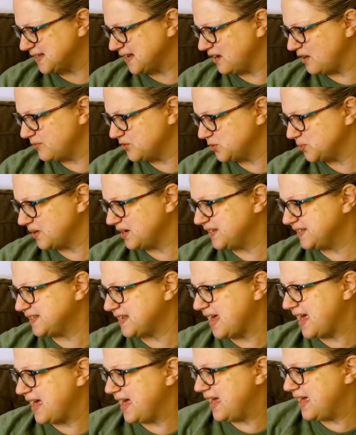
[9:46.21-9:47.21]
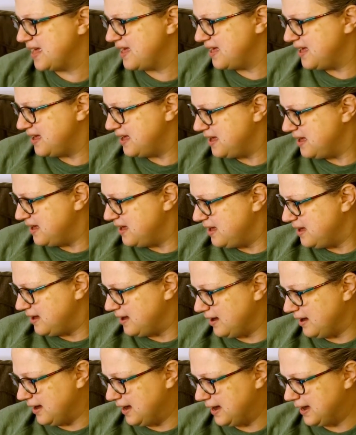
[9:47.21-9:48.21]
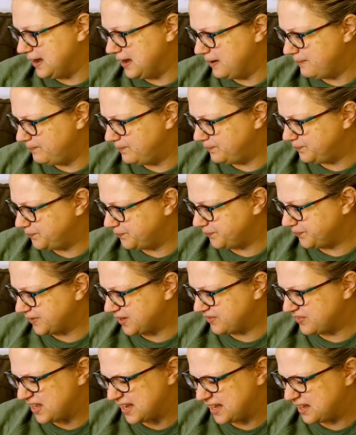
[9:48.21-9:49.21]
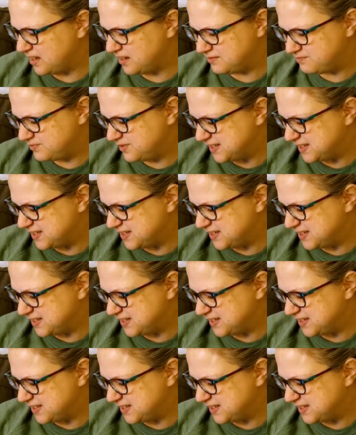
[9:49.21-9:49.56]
I almost want to say like a